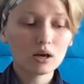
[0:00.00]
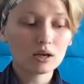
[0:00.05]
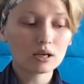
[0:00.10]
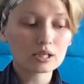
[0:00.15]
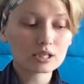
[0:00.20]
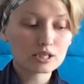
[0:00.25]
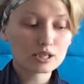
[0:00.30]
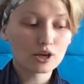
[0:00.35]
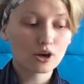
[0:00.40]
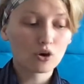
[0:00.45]

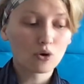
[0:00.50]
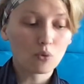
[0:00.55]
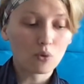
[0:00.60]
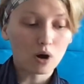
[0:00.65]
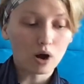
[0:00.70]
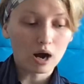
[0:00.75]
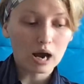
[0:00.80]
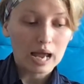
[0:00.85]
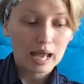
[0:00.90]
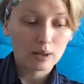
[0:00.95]
so
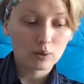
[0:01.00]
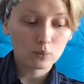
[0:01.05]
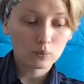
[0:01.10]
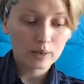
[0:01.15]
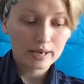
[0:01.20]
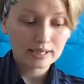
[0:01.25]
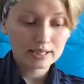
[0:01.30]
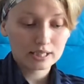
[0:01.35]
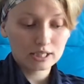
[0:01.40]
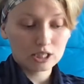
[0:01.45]
I
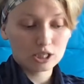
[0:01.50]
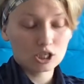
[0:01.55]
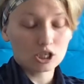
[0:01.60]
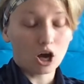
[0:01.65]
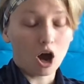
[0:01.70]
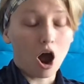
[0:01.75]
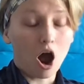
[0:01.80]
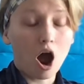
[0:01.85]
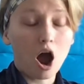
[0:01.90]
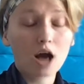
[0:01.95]
already
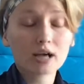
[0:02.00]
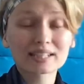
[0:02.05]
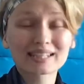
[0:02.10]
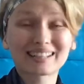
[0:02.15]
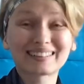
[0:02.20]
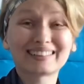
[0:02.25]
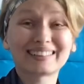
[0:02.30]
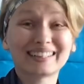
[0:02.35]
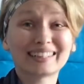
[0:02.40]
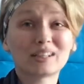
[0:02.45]
talked a
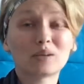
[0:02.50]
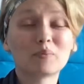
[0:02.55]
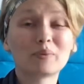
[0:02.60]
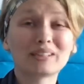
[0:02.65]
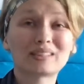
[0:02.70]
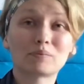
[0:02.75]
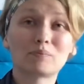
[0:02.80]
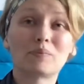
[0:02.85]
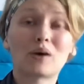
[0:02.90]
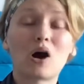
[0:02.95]
little bit
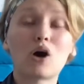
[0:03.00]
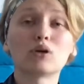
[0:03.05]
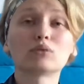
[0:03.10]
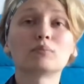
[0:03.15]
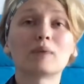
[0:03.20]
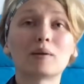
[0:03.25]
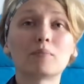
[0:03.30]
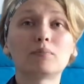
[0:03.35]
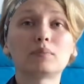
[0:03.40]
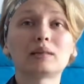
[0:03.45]
about
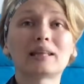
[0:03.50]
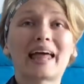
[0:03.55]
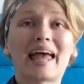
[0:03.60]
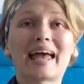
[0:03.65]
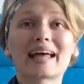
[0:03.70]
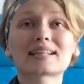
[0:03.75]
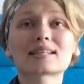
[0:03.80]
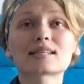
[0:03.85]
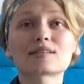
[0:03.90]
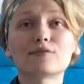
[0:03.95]
my
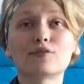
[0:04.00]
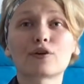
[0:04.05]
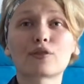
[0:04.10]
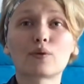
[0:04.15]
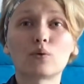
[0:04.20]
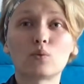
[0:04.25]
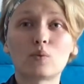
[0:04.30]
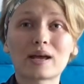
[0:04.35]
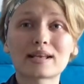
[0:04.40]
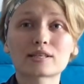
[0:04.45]
plans for the
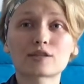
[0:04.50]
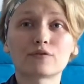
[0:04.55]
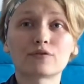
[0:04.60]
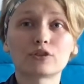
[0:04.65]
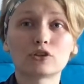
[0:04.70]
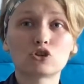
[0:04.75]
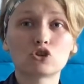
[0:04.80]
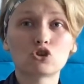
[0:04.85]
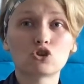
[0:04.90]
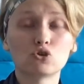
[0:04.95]
rest of the
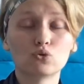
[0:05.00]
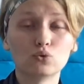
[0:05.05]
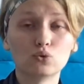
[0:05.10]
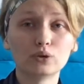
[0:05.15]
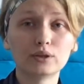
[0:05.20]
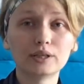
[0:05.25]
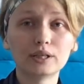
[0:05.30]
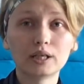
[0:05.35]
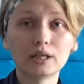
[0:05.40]
June